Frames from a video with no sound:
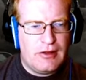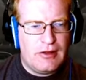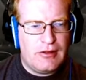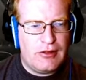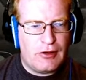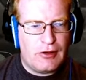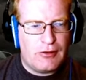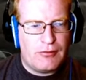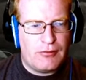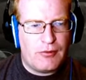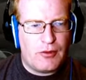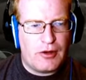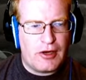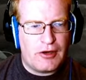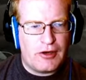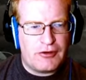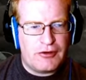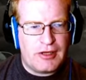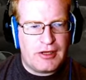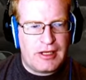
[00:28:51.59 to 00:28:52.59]
Therefore, one
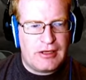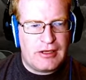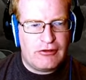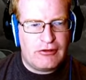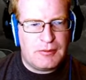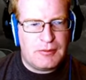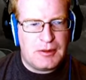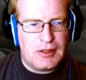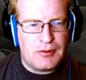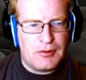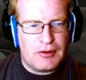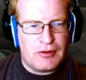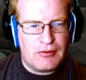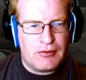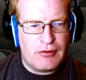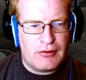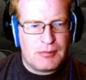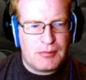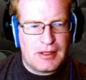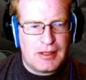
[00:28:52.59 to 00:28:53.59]
hundred eighty should be going
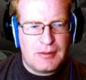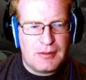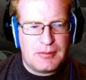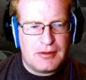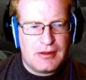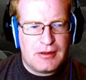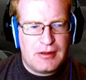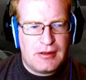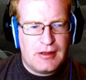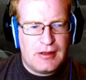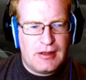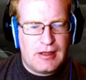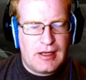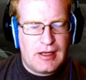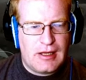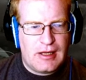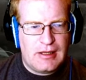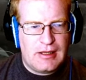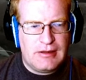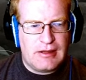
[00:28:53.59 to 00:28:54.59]
through this pipe,
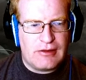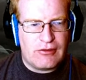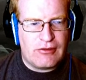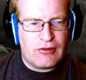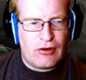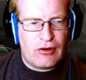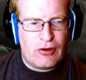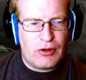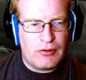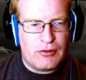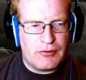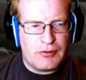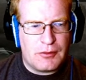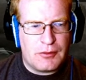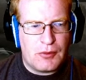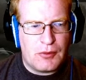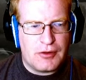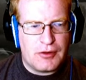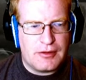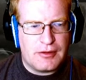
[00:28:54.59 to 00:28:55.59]
and yet it's all over the
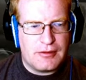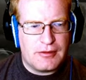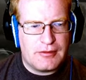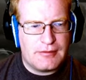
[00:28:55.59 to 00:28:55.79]
board.